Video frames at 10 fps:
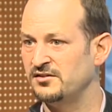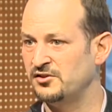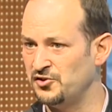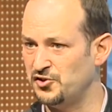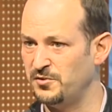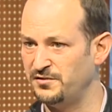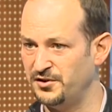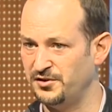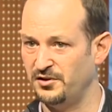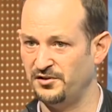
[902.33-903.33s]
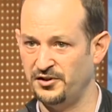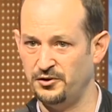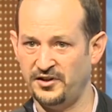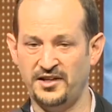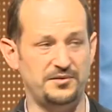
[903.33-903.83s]
consumer verticals and
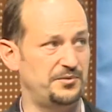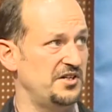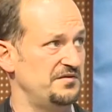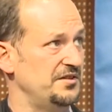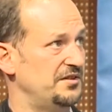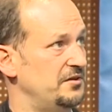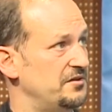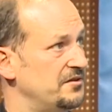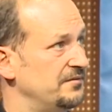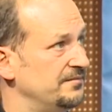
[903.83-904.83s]
not enterprise verticals.